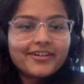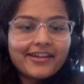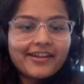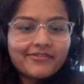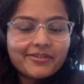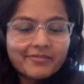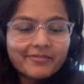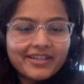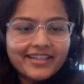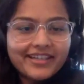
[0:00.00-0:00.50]

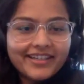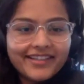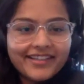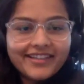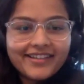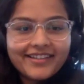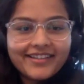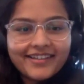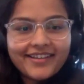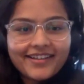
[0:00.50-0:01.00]
having me.
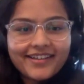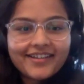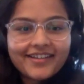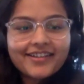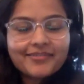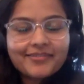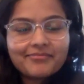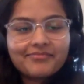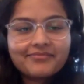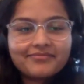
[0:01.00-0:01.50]

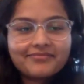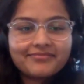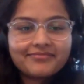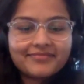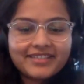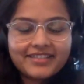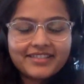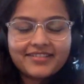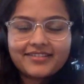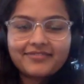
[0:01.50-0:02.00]

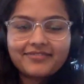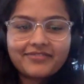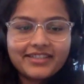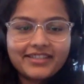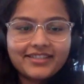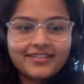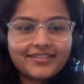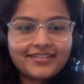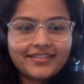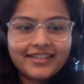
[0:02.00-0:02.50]
This
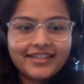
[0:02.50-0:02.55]
feels,